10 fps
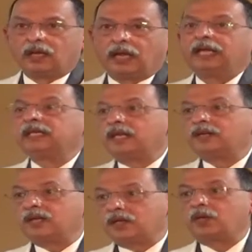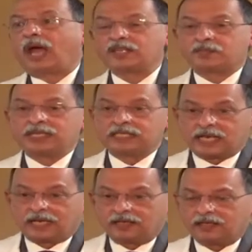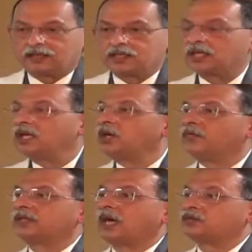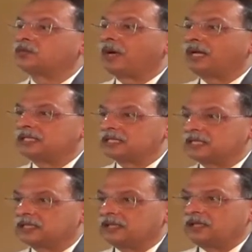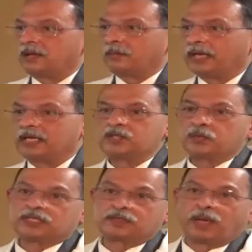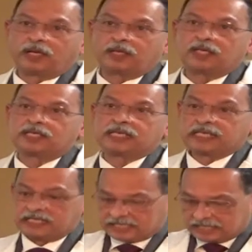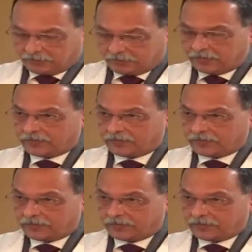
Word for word: It did, it has been said, the journey of a thousand miles begins with but a single step.